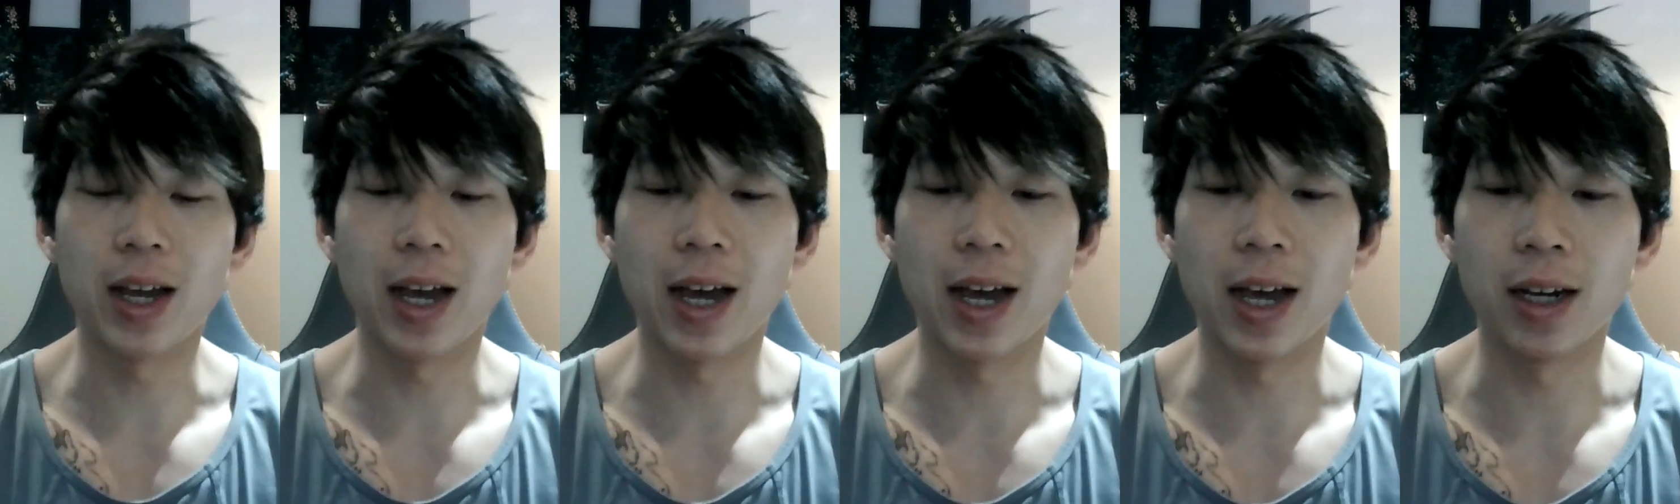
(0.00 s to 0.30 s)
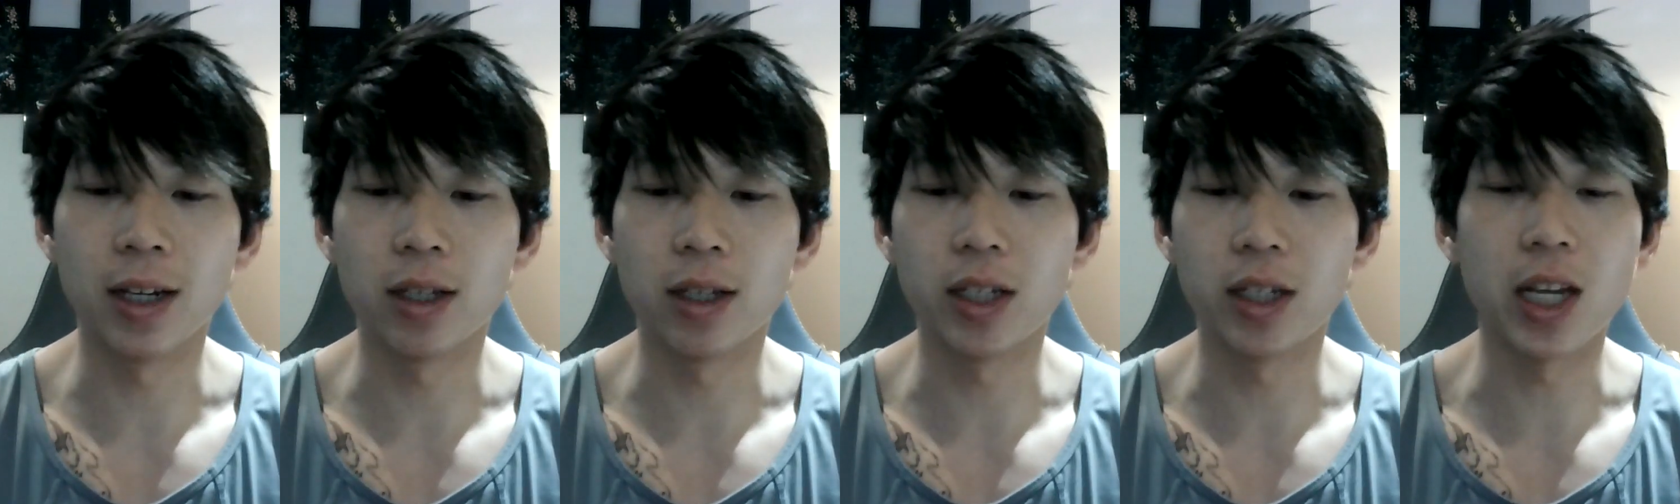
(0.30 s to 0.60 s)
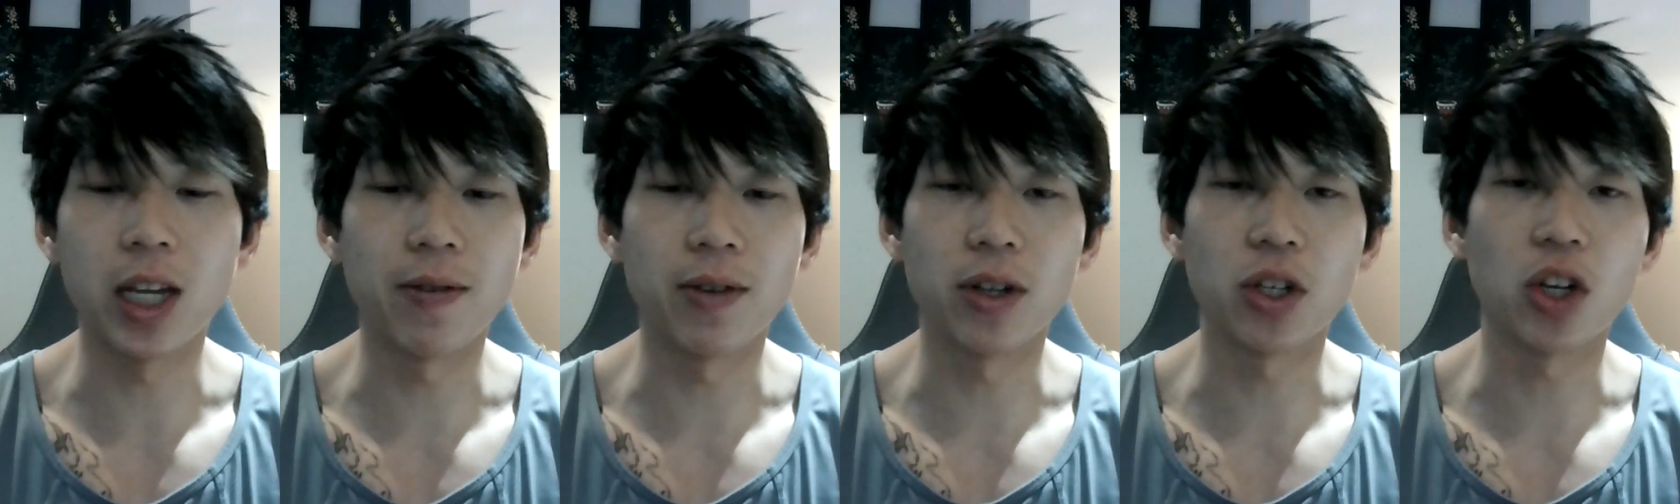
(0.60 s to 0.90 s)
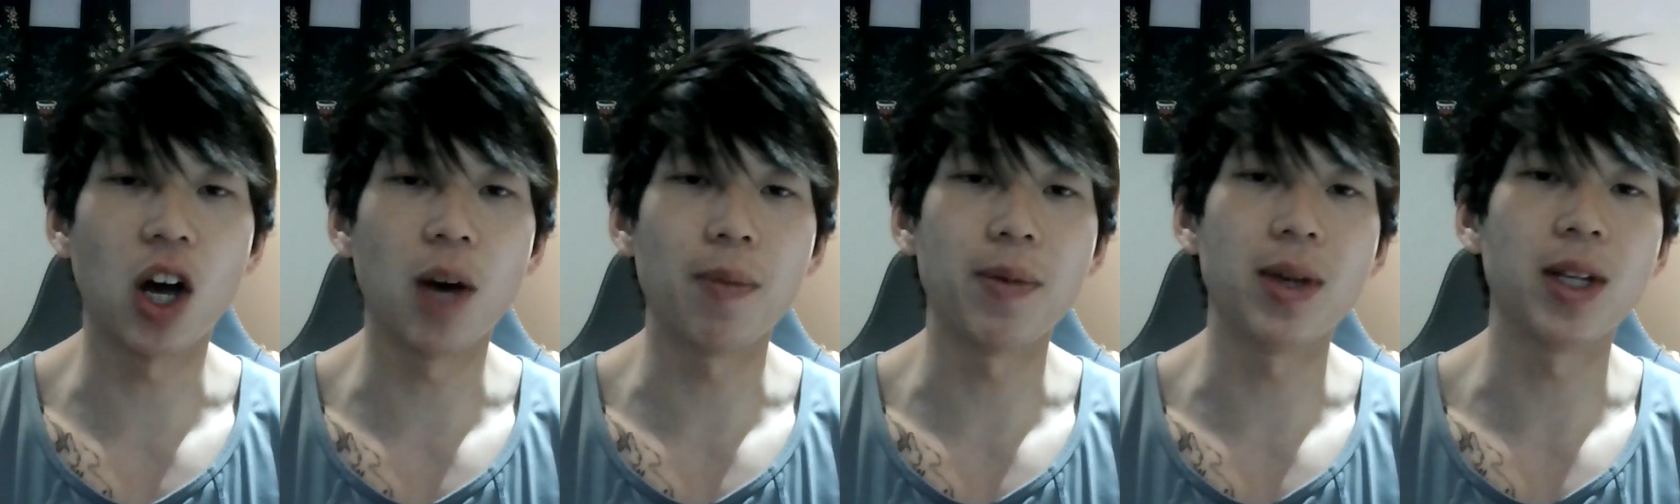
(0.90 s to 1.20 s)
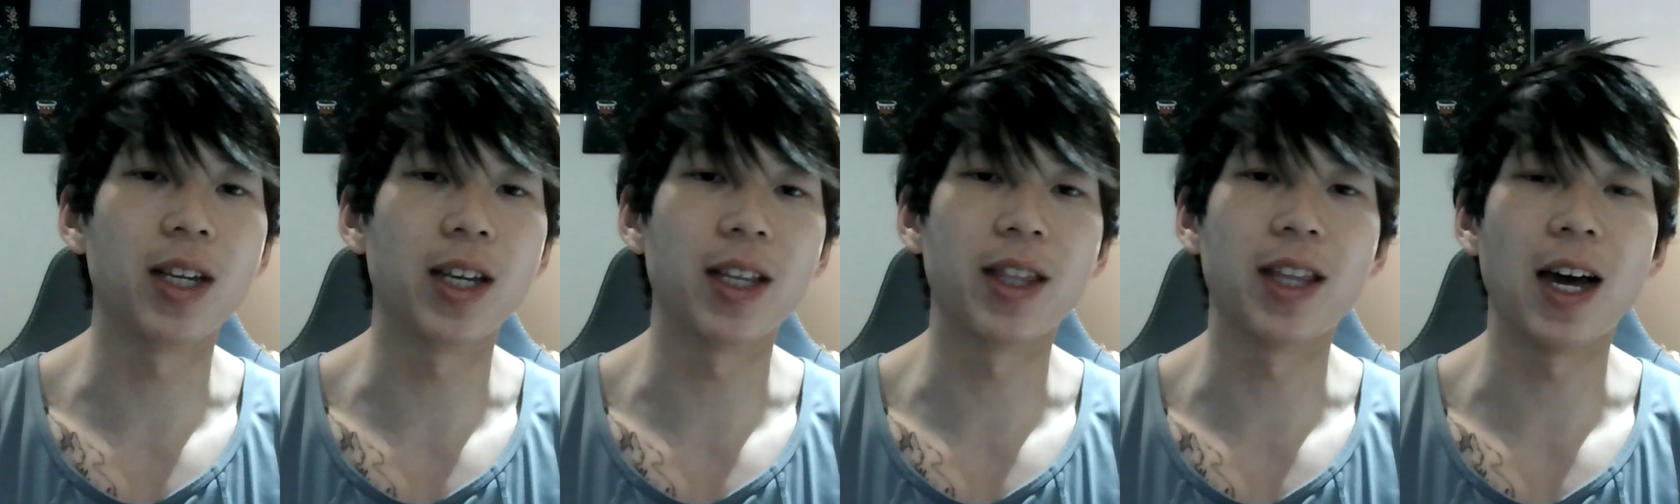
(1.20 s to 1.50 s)
And Steve and Tommy
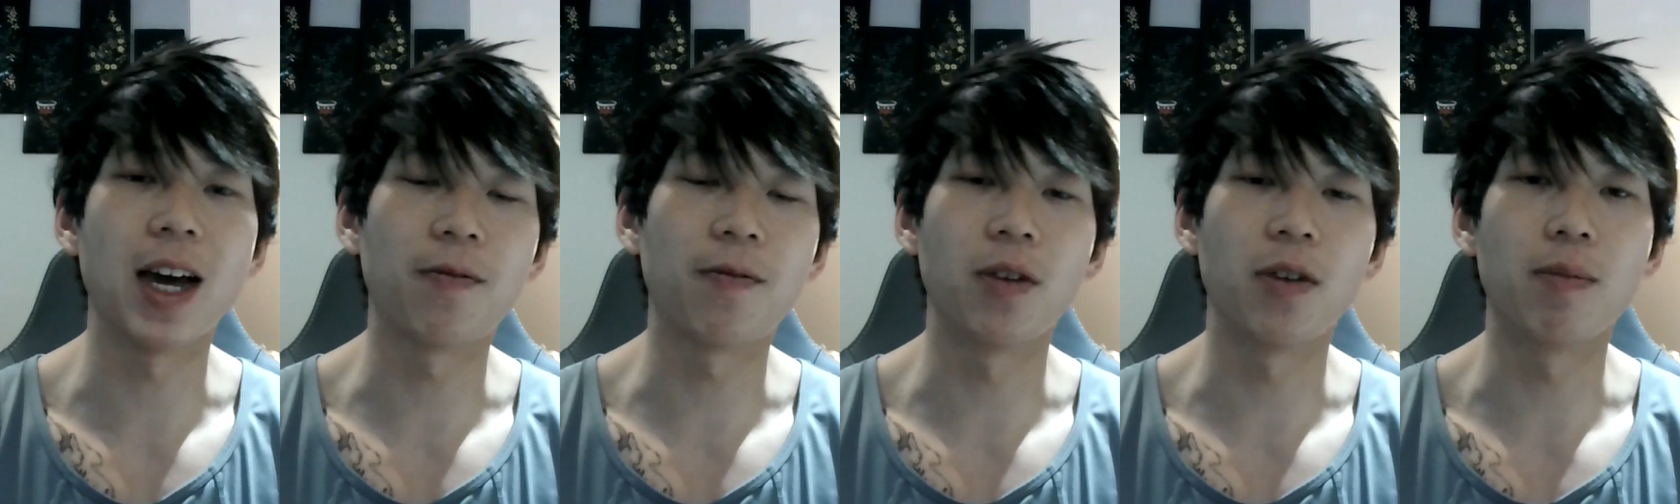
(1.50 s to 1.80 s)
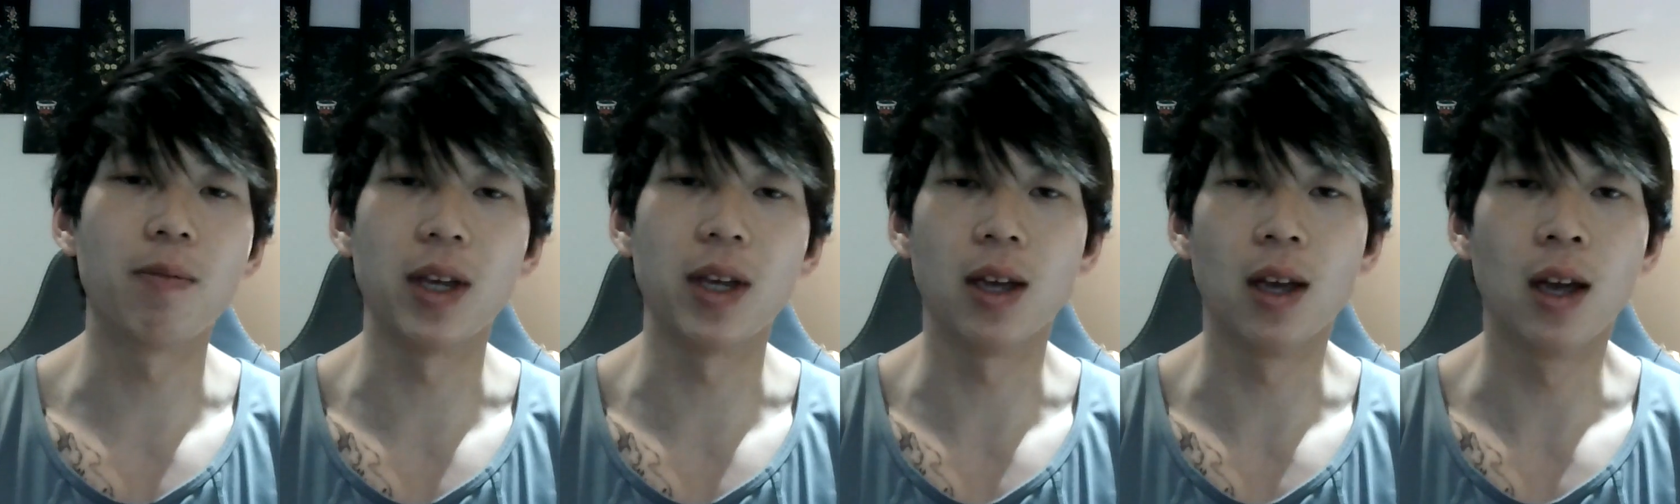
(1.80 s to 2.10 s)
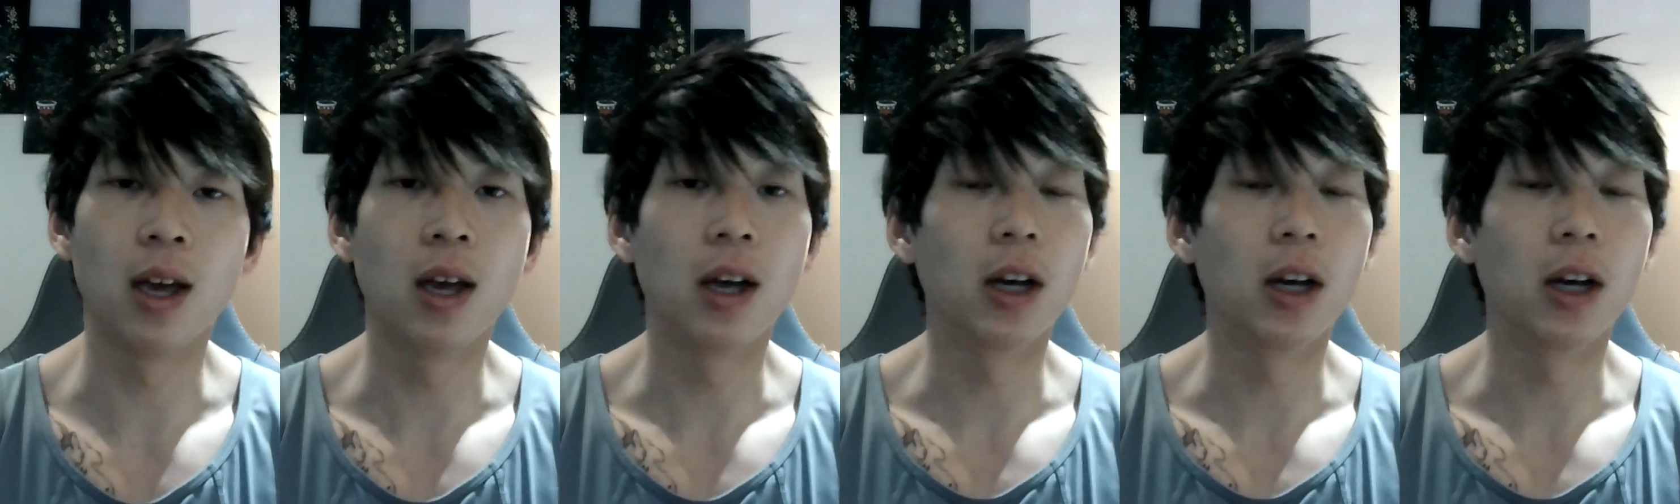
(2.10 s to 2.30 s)
did that for me.